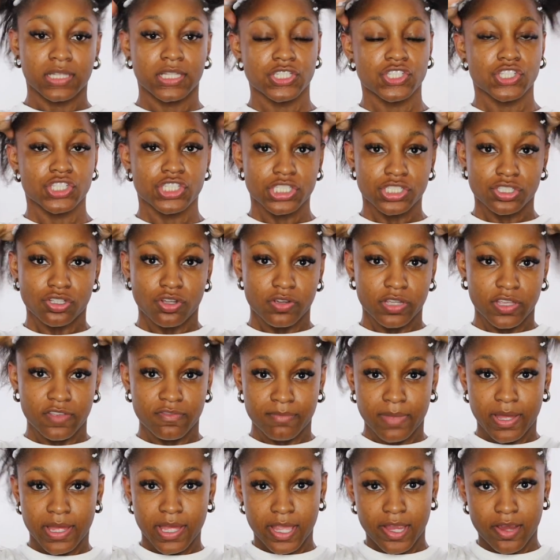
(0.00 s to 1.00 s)
this is just going to give
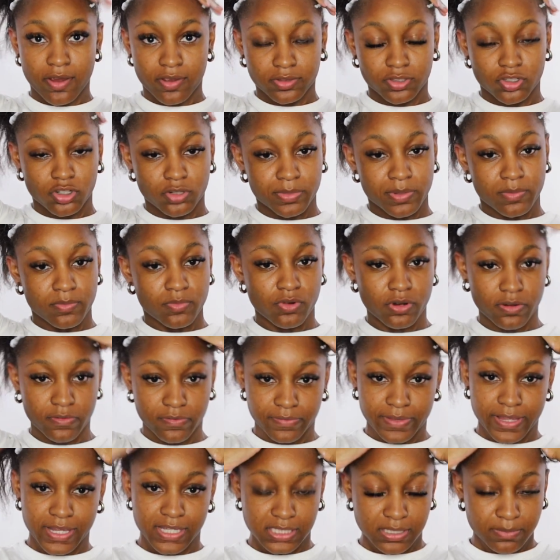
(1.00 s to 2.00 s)
my hair a little bit more
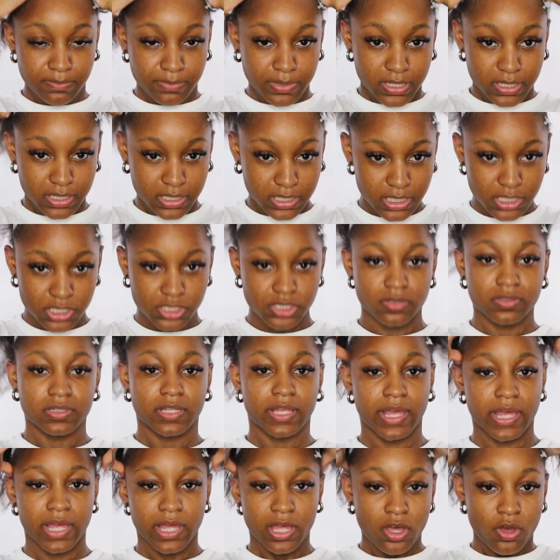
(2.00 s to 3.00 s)
flexibility so
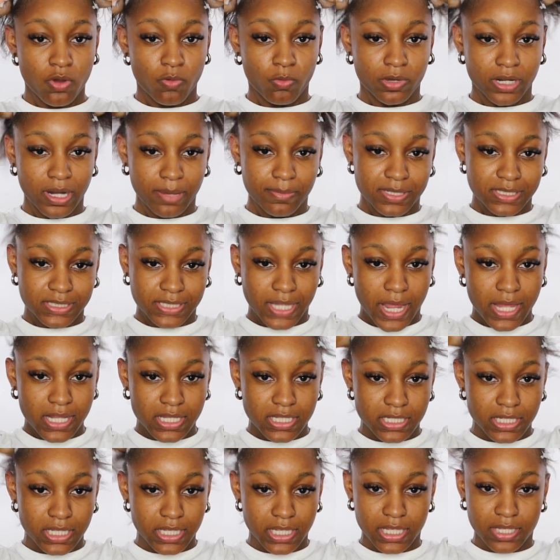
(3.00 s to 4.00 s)
that when I'm
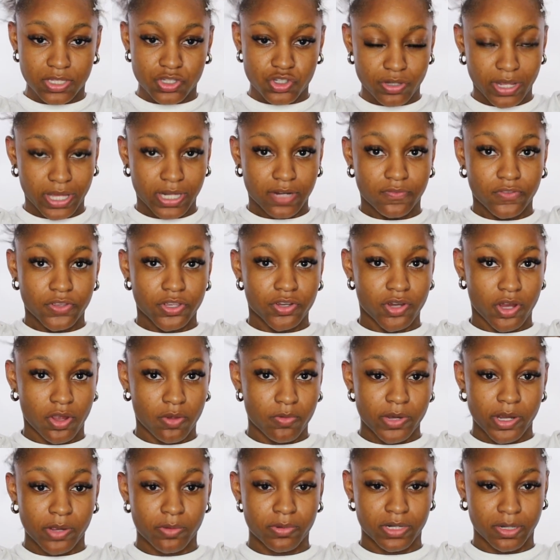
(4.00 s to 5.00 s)
styling it and trying to figure out
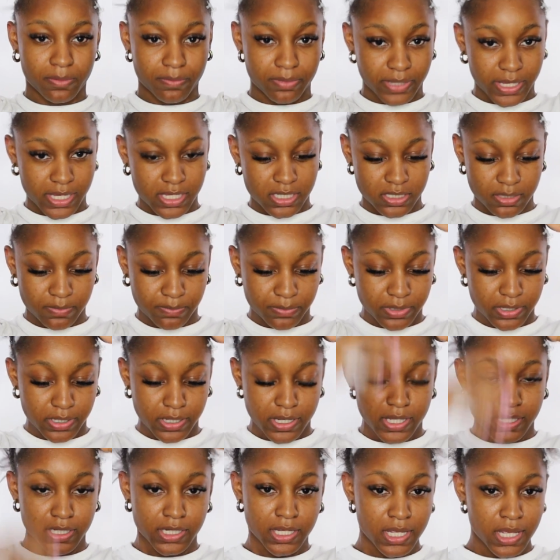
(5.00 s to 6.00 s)
where I want to place the
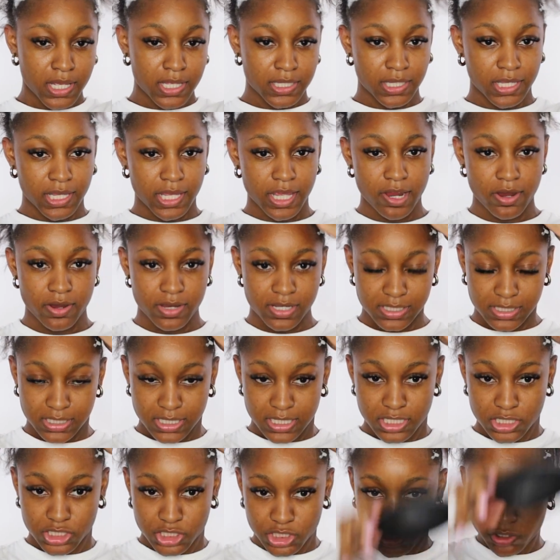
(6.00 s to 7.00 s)
bun, the hair is
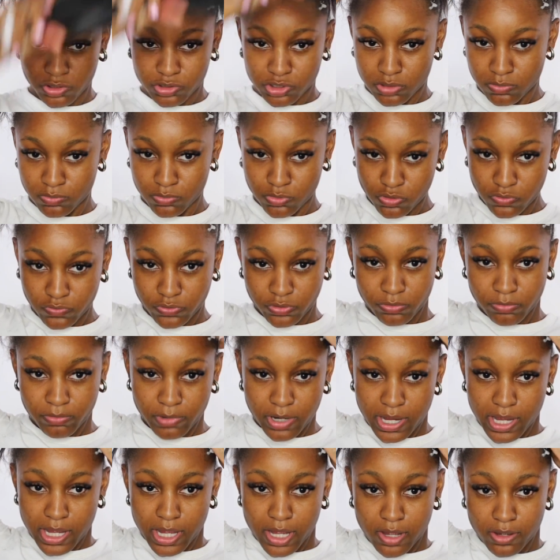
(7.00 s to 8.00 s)
easier to move
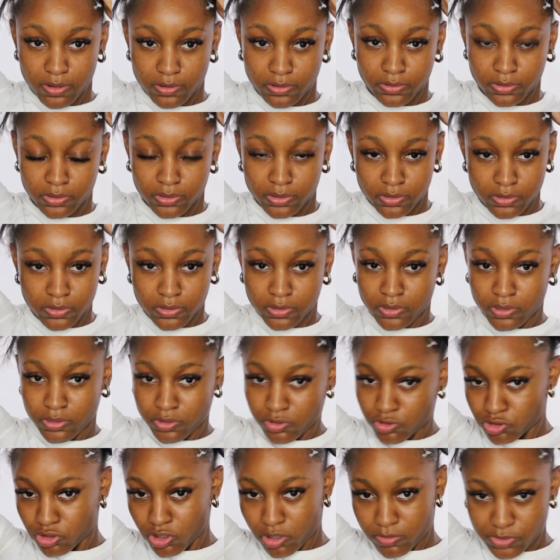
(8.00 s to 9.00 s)
around.
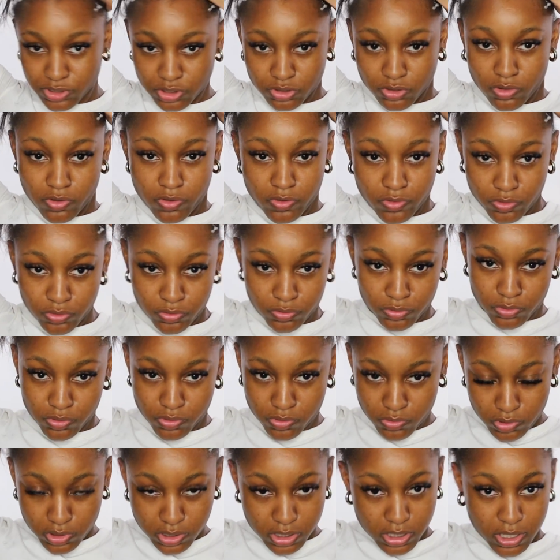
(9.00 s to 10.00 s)
So I'm just going
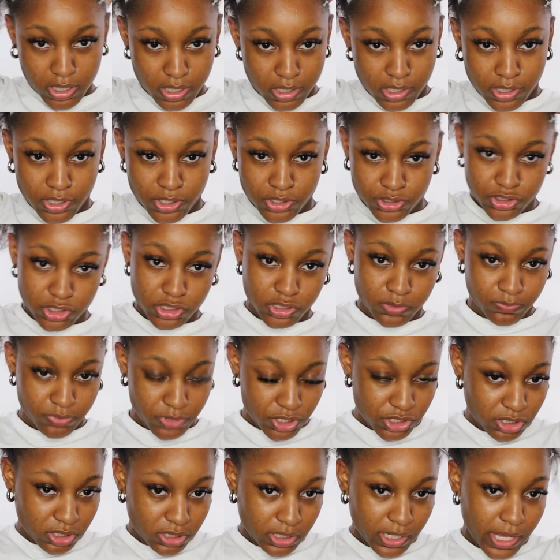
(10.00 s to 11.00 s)
through and just
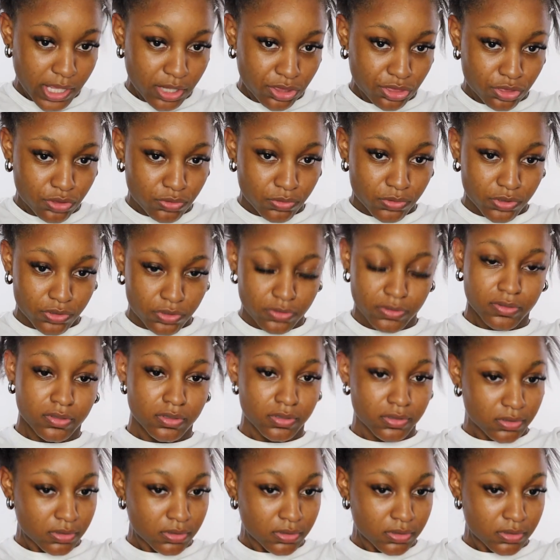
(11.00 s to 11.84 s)
brushing that through.